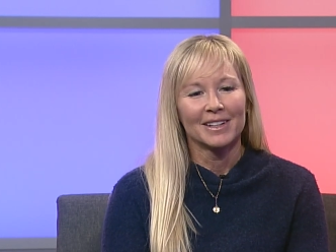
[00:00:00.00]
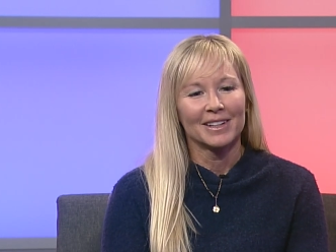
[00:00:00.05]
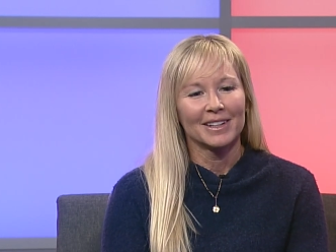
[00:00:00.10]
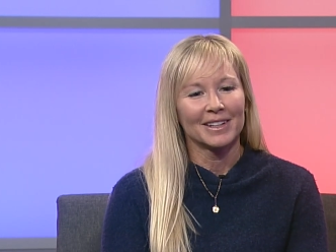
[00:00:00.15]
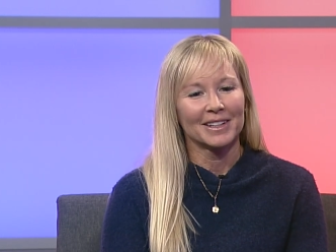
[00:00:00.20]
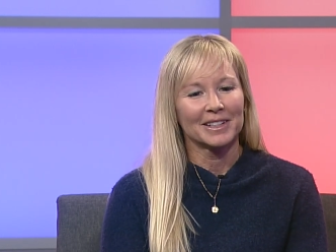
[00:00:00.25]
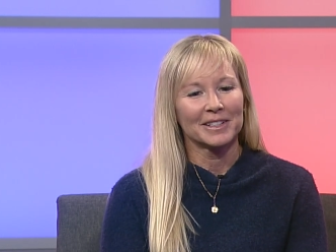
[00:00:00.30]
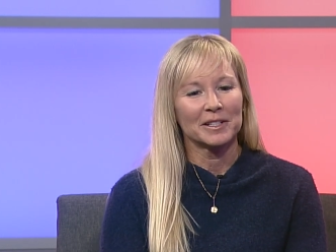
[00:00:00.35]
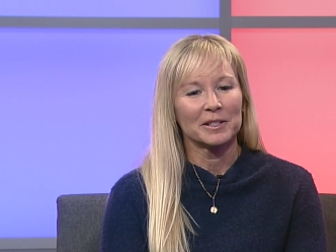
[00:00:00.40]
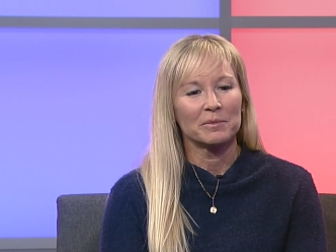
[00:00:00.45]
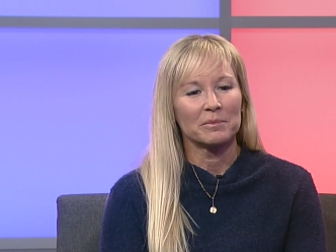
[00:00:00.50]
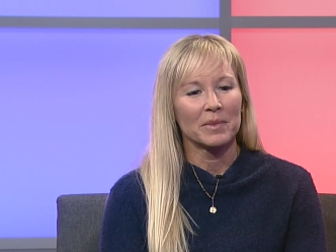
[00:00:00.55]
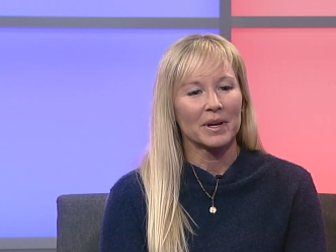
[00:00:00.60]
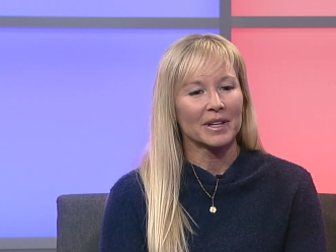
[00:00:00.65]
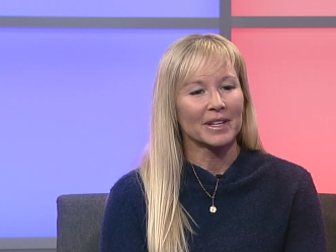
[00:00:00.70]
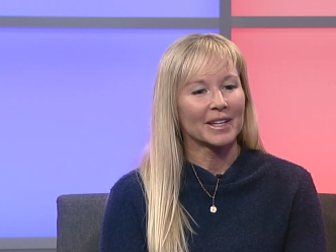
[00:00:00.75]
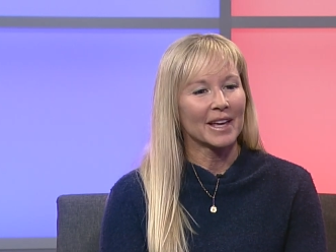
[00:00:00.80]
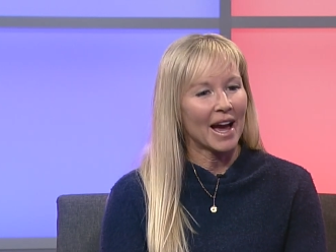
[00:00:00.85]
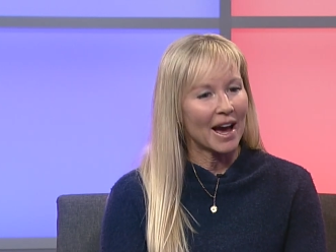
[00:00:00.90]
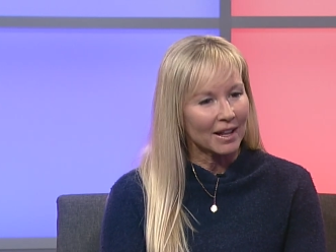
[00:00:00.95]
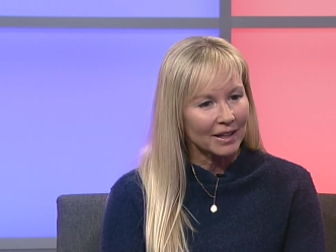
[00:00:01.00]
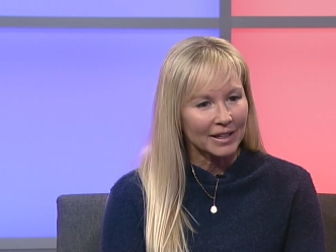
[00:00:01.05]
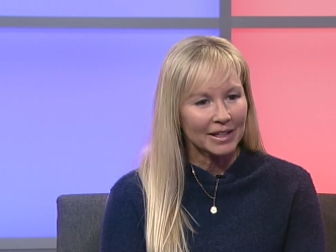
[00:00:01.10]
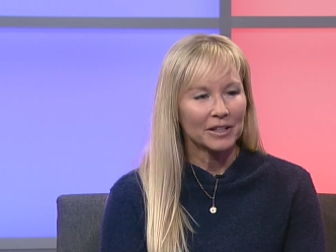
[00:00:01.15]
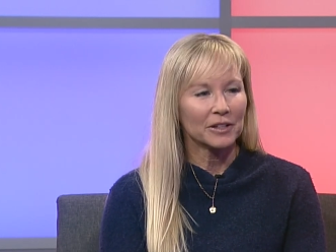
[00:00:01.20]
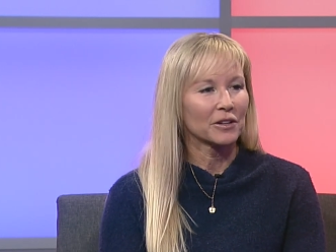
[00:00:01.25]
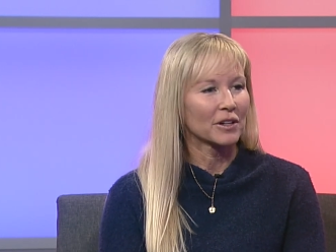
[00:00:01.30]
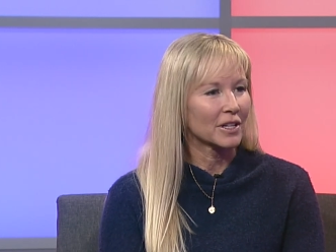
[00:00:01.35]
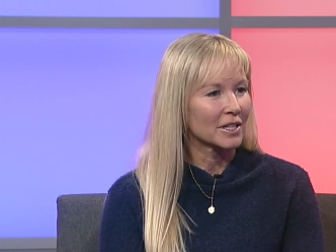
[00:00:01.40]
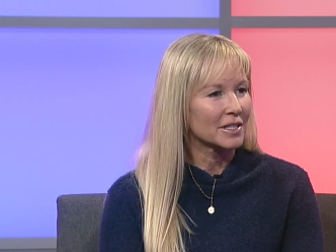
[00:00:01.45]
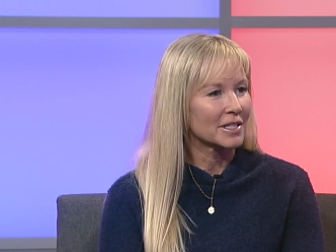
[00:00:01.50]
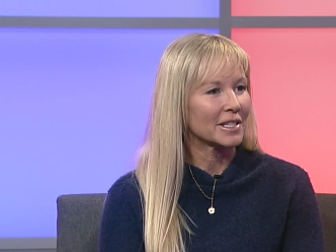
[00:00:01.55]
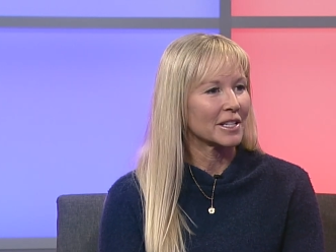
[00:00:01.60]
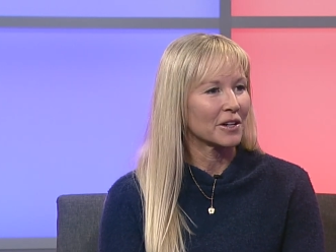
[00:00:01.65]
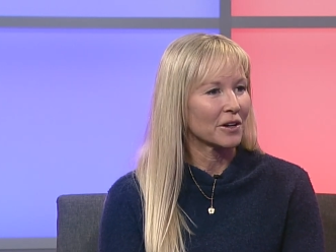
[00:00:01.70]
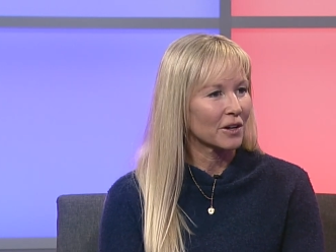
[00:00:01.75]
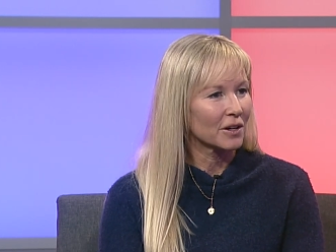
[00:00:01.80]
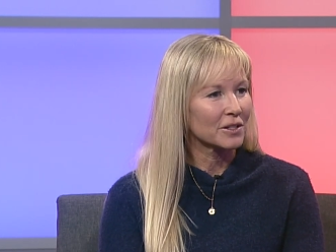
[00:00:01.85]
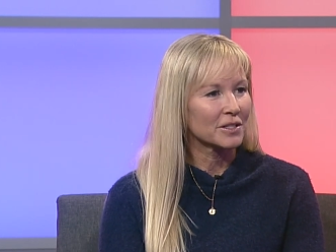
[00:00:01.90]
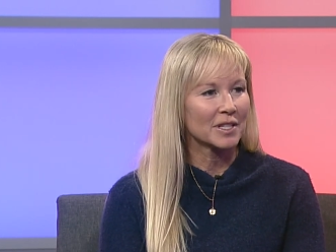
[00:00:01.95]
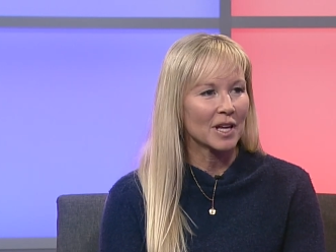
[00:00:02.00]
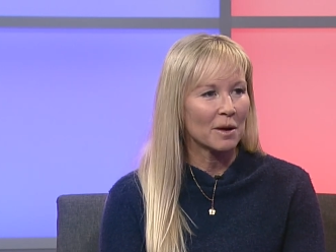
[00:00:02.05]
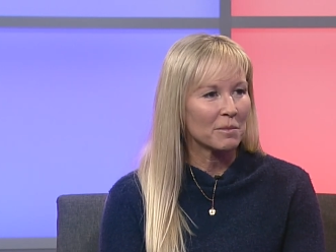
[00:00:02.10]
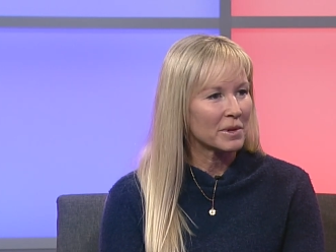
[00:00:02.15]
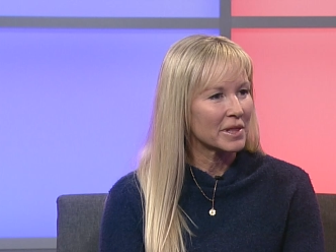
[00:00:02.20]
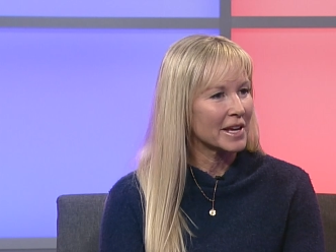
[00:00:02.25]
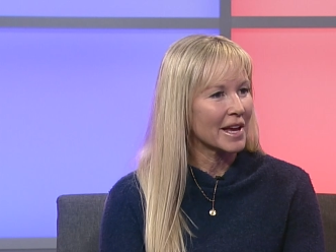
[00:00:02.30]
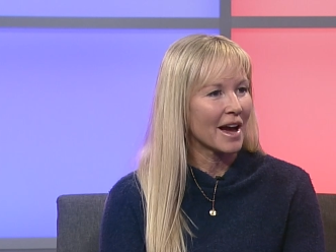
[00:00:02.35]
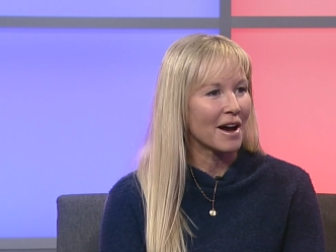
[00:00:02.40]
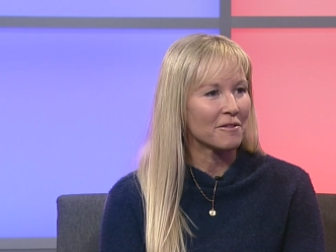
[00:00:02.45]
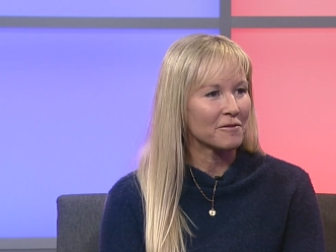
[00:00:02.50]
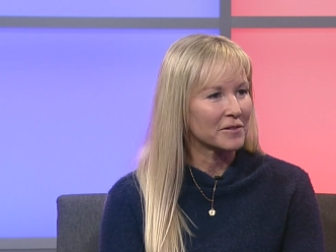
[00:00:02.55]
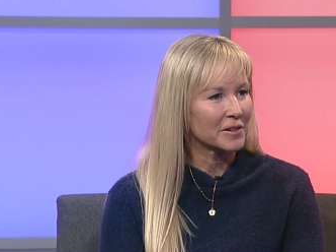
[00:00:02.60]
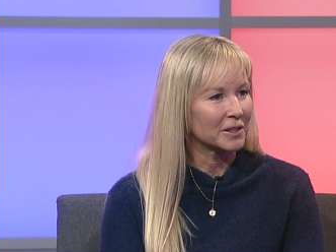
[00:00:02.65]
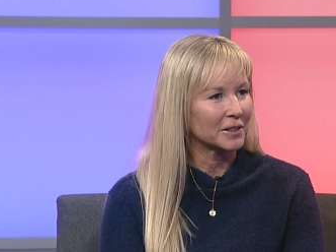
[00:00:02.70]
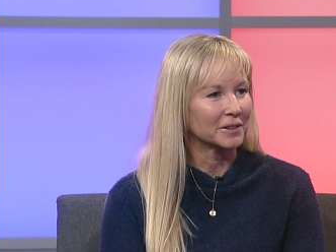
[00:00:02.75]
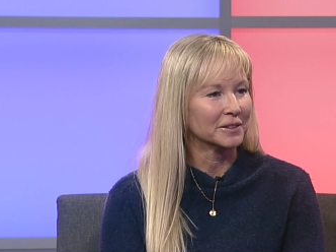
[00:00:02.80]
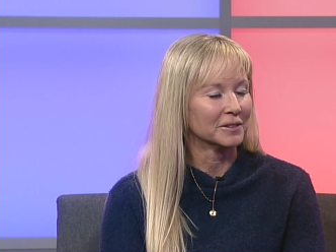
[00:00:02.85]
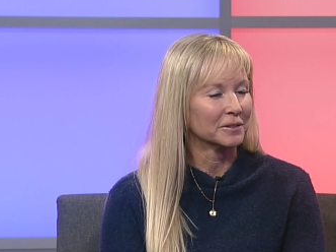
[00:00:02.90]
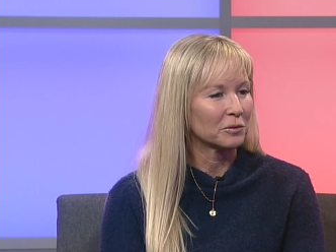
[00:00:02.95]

Callie, you're going to see her some in the outfield,